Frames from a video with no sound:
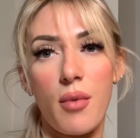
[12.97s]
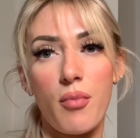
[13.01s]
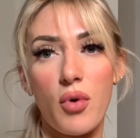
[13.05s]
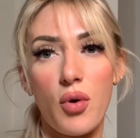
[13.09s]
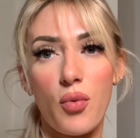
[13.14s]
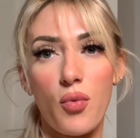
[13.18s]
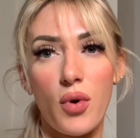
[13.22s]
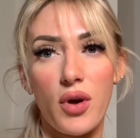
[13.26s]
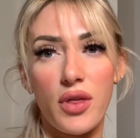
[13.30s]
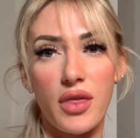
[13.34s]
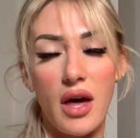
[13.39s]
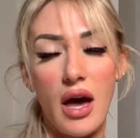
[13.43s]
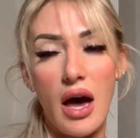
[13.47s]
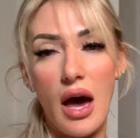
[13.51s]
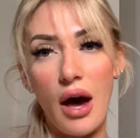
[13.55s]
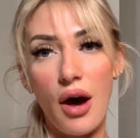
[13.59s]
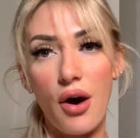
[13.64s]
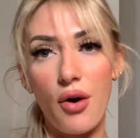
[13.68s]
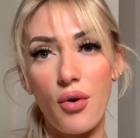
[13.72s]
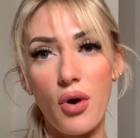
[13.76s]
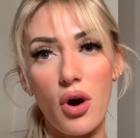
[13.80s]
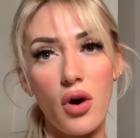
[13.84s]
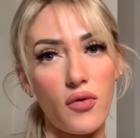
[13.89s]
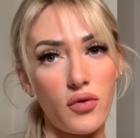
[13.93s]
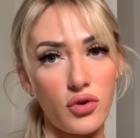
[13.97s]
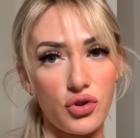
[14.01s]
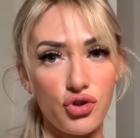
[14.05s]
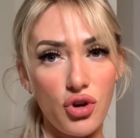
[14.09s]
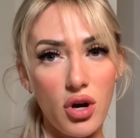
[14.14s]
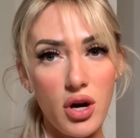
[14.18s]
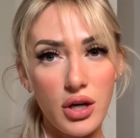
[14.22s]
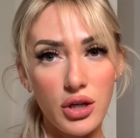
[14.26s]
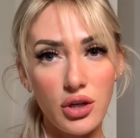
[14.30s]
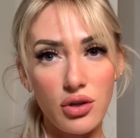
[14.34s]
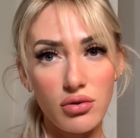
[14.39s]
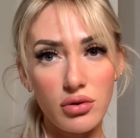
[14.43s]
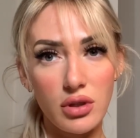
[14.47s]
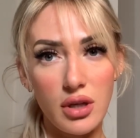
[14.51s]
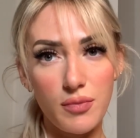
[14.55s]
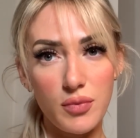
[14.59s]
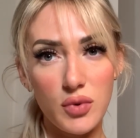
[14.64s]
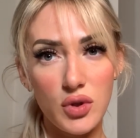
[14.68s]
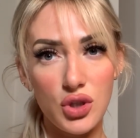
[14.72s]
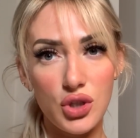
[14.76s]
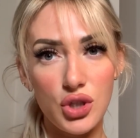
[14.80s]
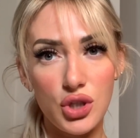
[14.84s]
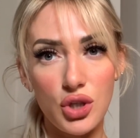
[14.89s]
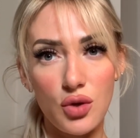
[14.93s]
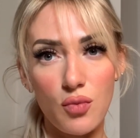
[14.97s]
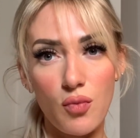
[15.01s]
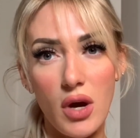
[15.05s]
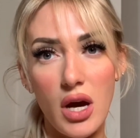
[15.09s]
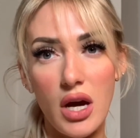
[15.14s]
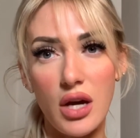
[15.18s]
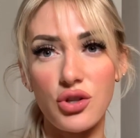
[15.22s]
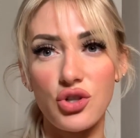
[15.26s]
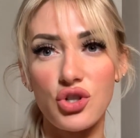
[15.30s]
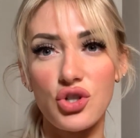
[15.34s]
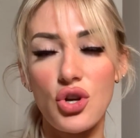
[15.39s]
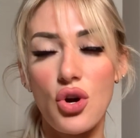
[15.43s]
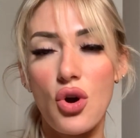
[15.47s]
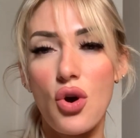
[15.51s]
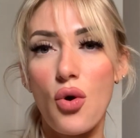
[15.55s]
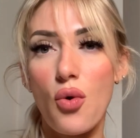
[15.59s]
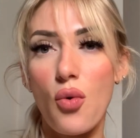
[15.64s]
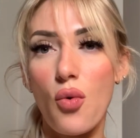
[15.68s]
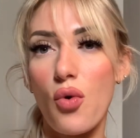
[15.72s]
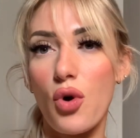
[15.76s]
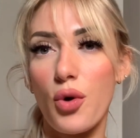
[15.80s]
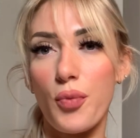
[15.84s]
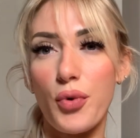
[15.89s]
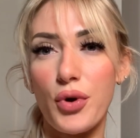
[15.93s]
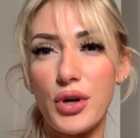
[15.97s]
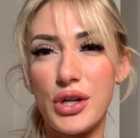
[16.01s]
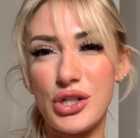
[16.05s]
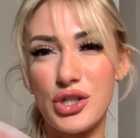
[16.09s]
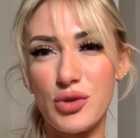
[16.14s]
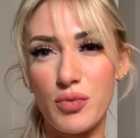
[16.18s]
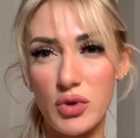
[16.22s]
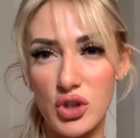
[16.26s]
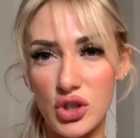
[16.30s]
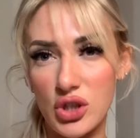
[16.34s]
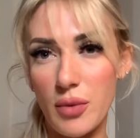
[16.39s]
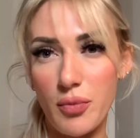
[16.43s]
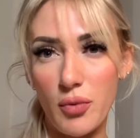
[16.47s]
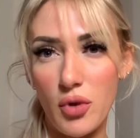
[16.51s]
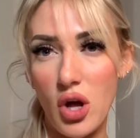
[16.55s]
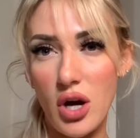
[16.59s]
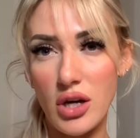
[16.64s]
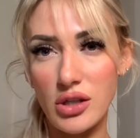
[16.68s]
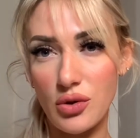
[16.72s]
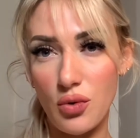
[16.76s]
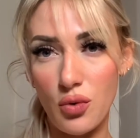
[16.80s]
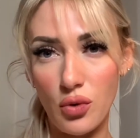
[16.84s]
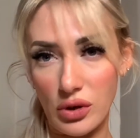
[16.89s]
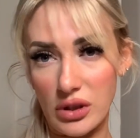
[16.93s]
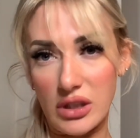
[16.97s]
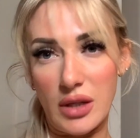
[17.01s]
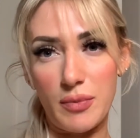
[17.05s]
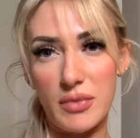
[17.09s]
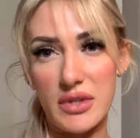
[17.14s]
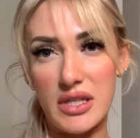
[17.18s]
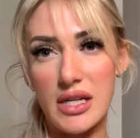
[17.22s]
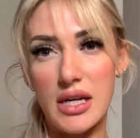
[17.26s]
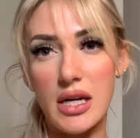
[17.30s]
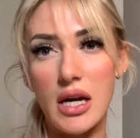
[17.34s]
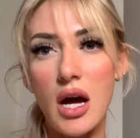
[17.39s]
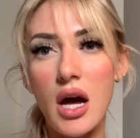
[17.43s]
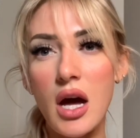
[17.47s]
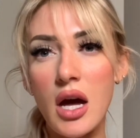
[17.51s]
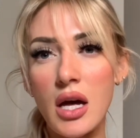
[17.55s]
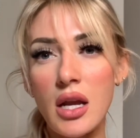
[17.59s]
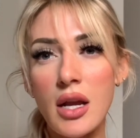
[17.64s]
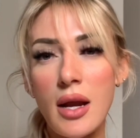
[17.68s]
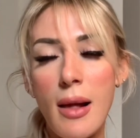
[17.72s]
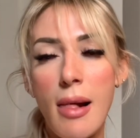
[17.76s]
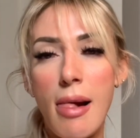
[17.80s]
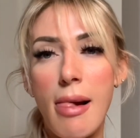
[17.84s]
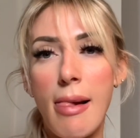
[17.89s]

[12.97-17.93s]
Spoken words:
without overdrawing your lips too much or putting too much lip gloss or lipstick on.